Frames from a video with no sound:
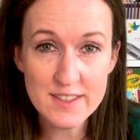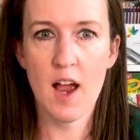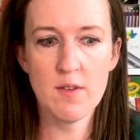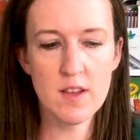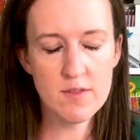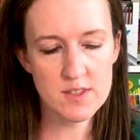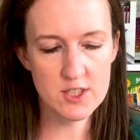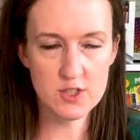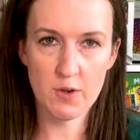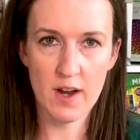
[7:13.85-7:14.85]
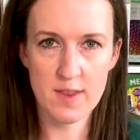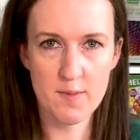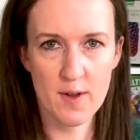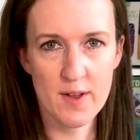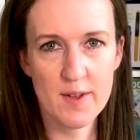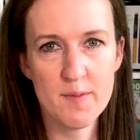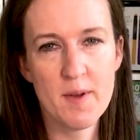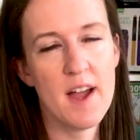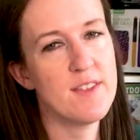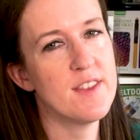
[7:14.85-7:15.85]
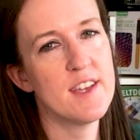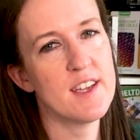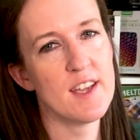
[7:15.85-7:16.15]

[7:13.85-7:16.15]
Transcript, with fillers: I would love to try them all, but I think